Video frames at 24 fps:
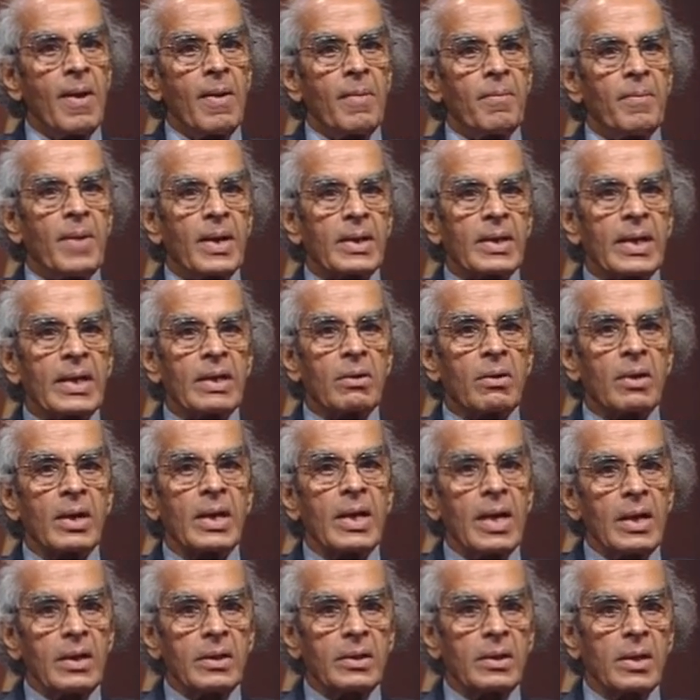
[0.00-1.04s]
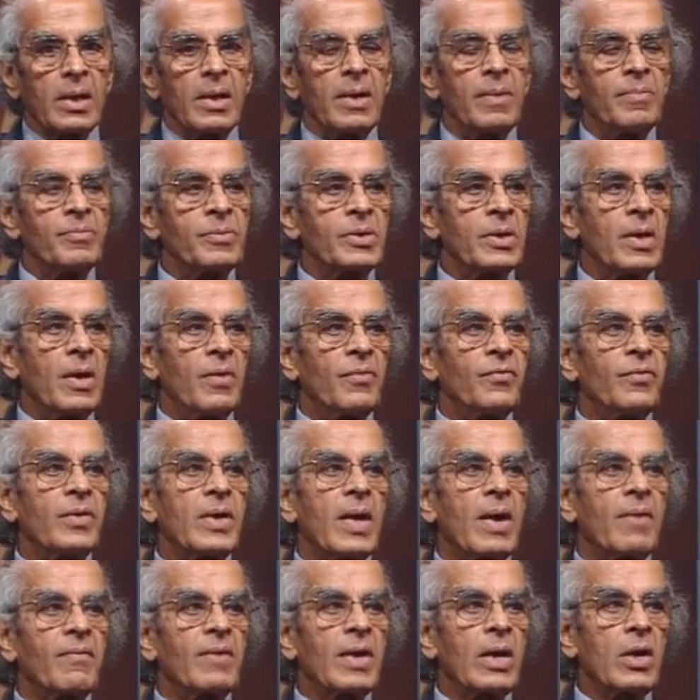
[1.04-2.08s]
But in real terms, we
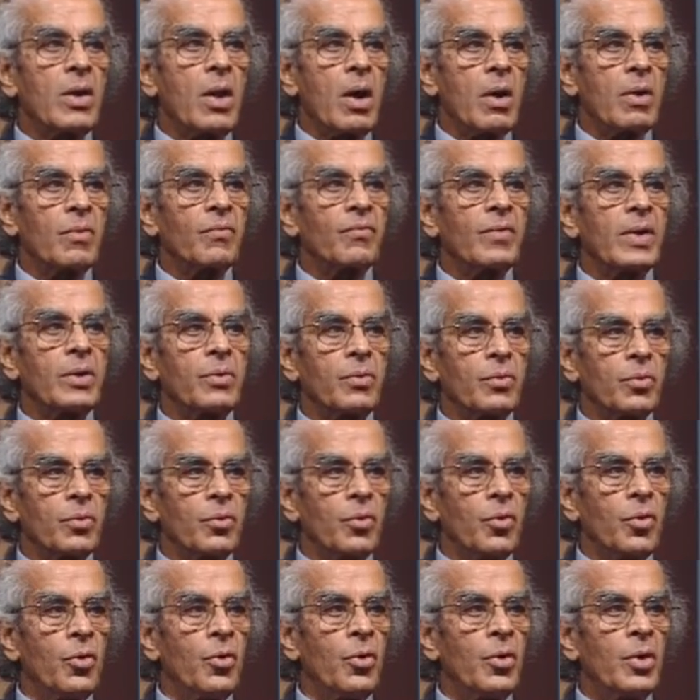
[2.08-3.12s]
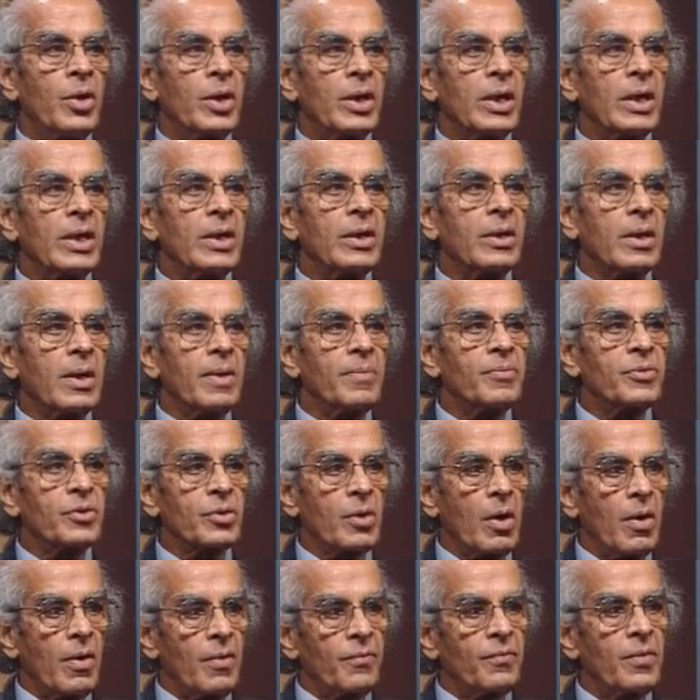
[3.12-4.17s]
have a long way to go in terms
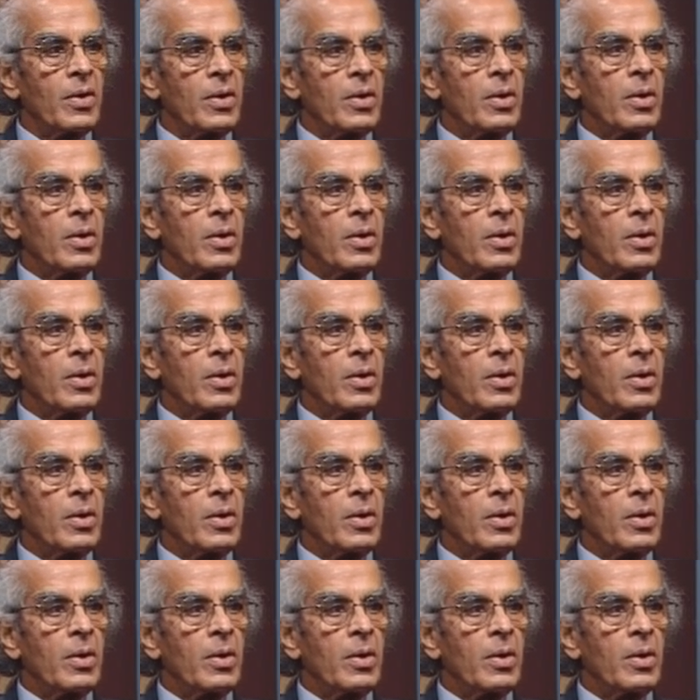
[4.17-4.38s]
of